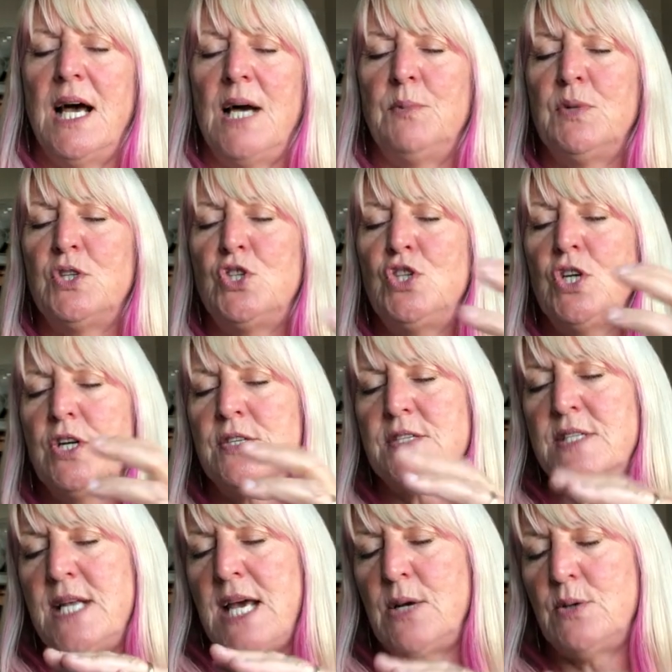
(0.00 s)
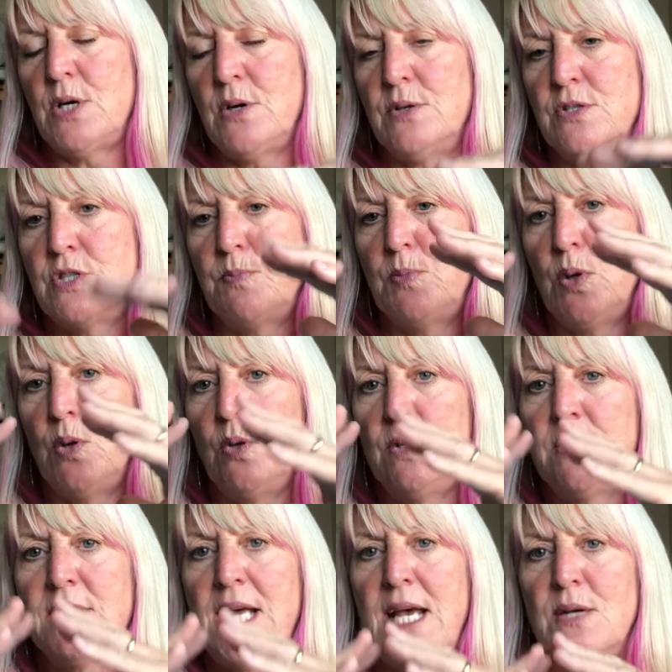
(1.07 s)
And we're just now going to
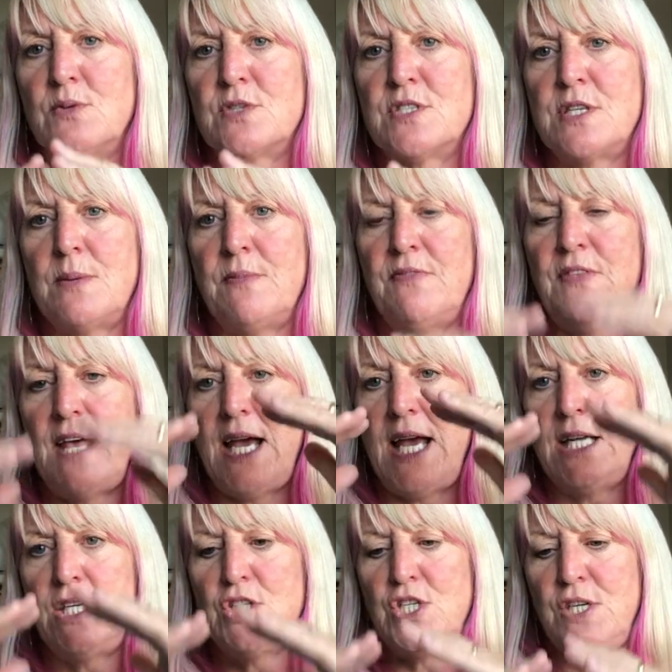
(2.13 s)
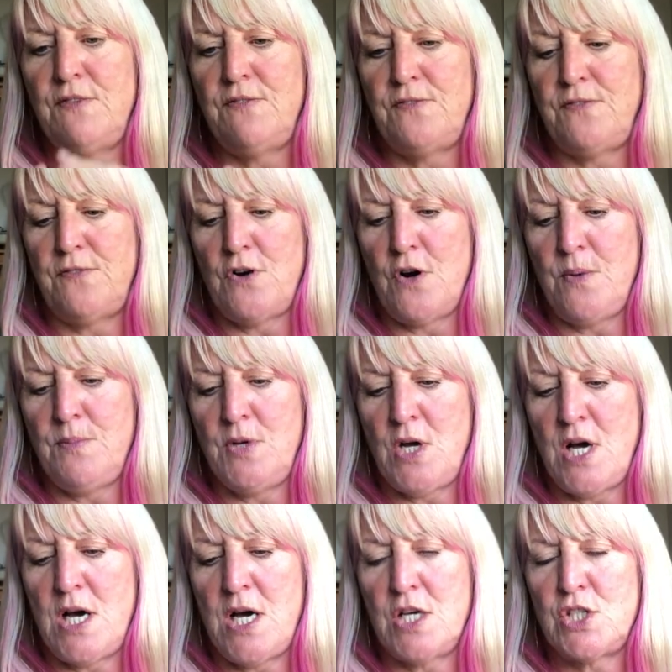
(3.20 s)
pull down some of that energy from
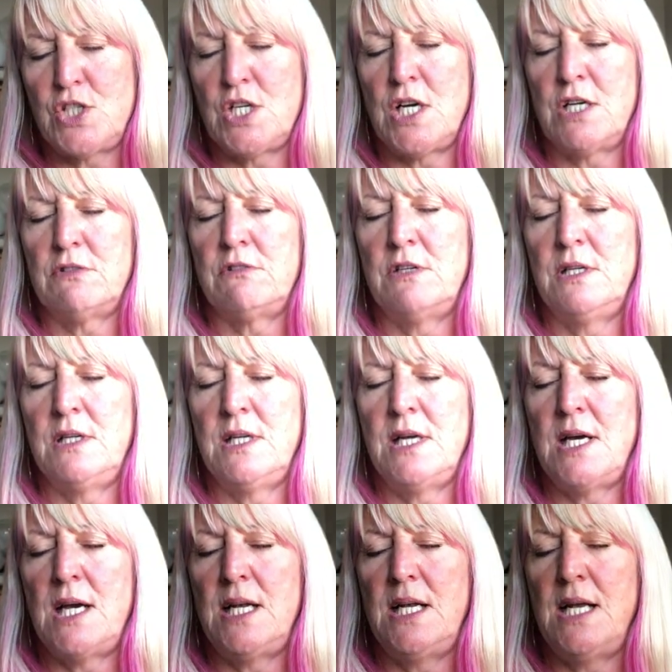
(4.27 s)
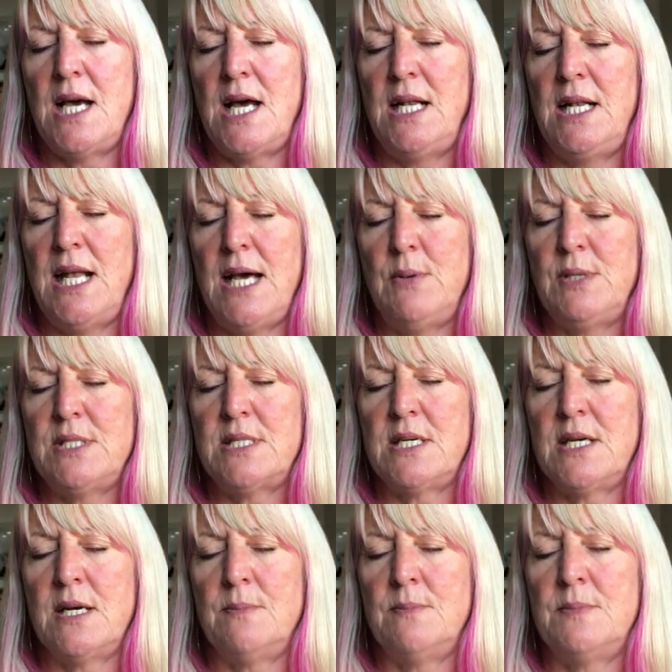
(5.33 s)
your heart chakra and, and allow it to
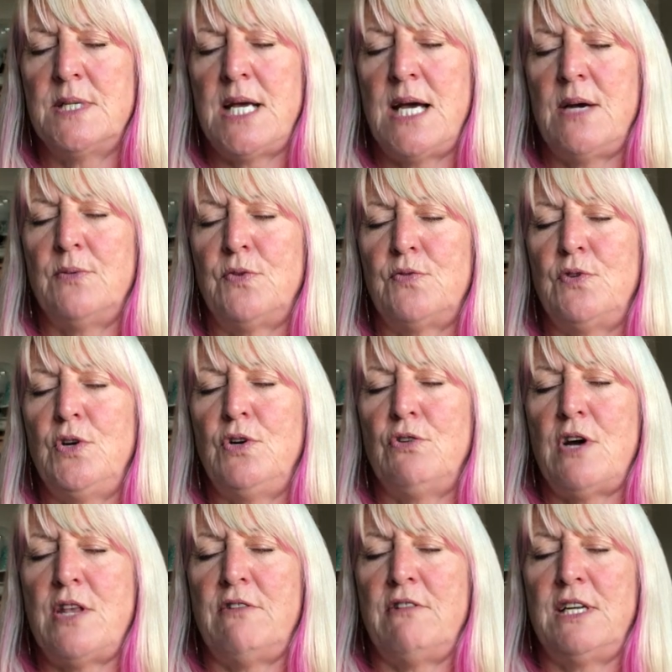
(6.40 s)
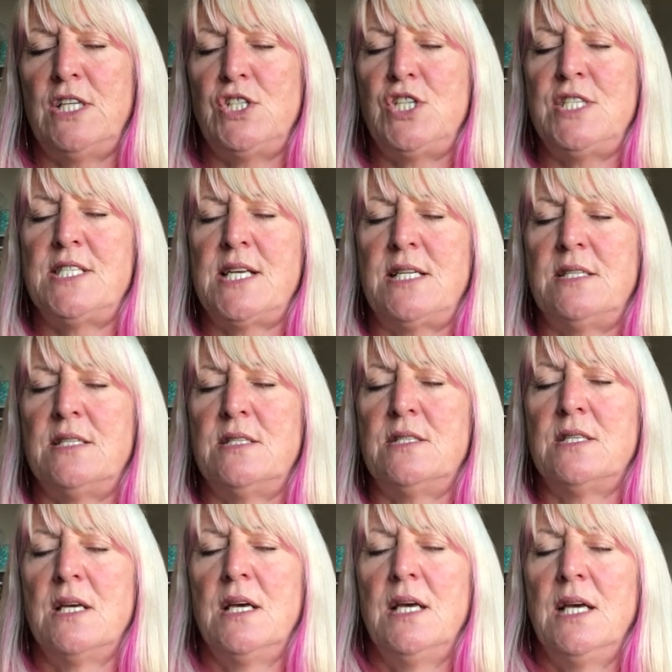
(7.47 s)
come down through your other energy
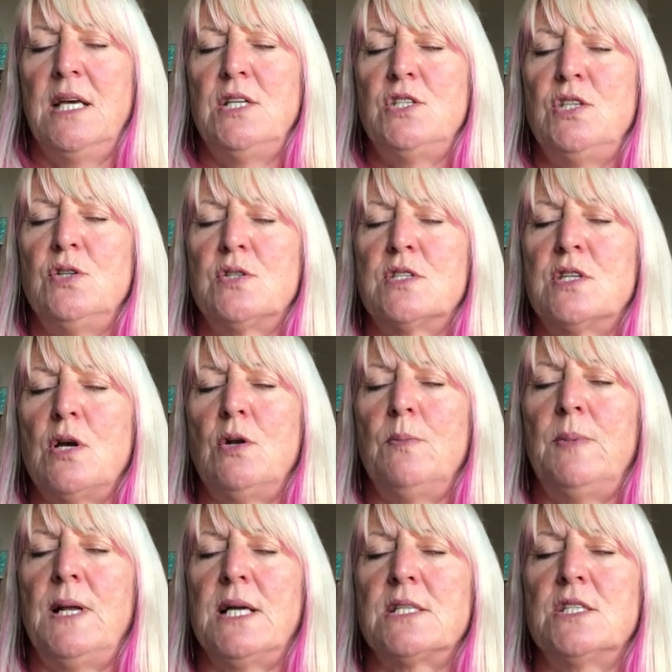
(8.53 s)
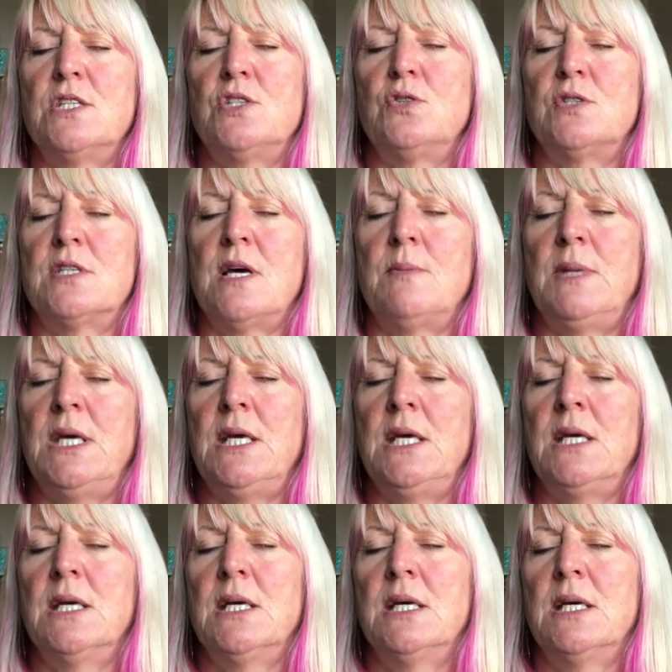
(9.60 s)
centers into your solar plexus, your
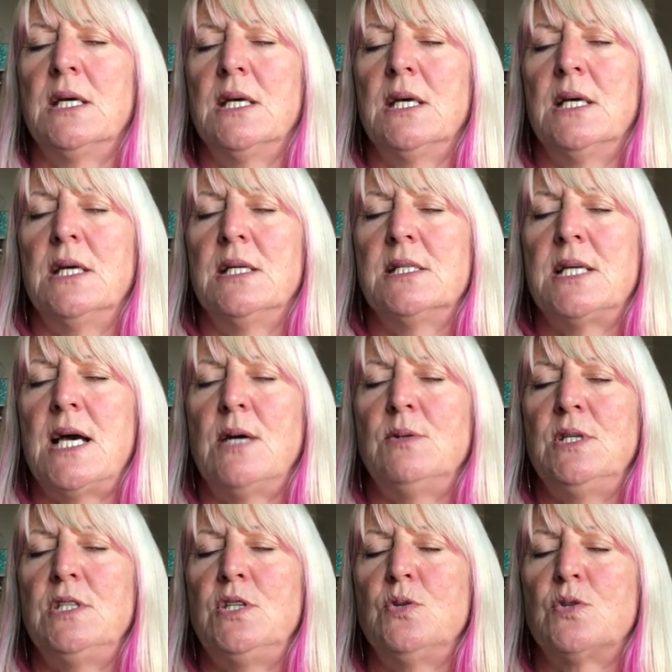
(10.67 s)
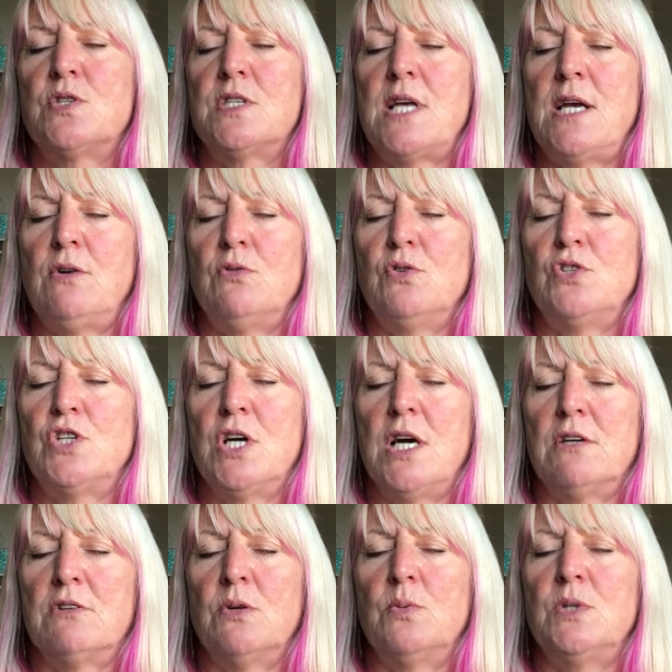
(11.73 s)
tummy, down into your sacral
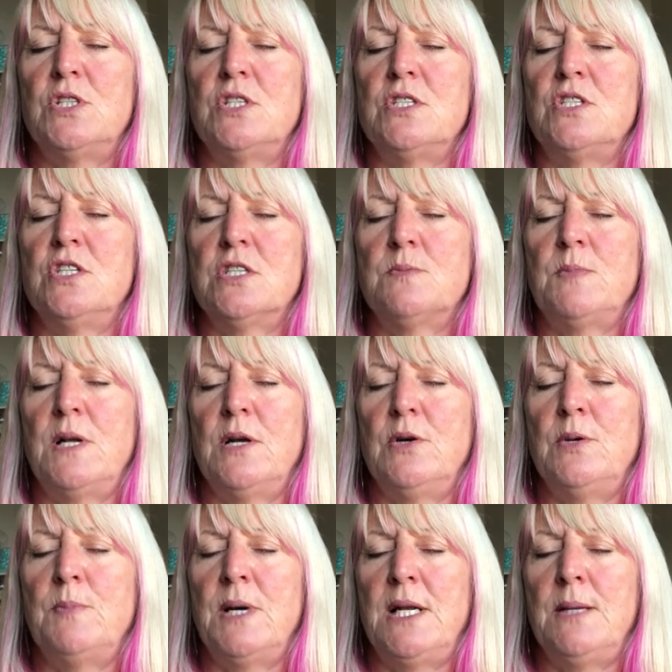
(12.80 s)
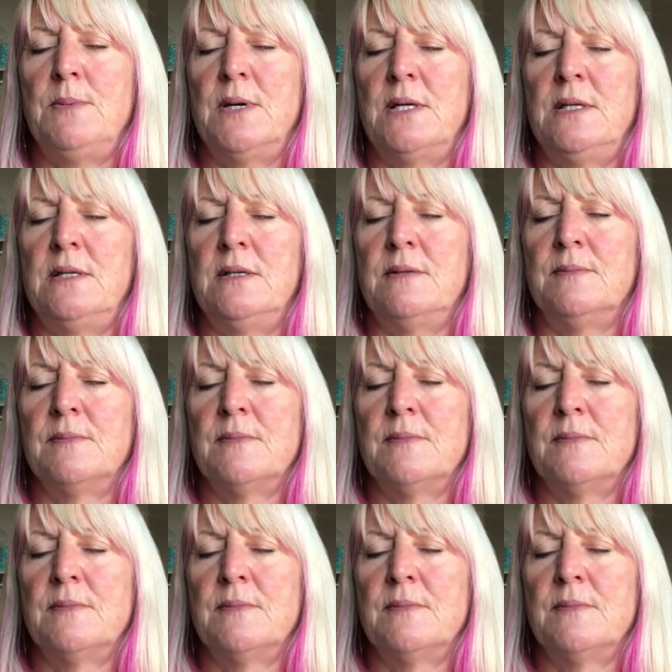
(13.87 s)
chakra, which is just below your belly button,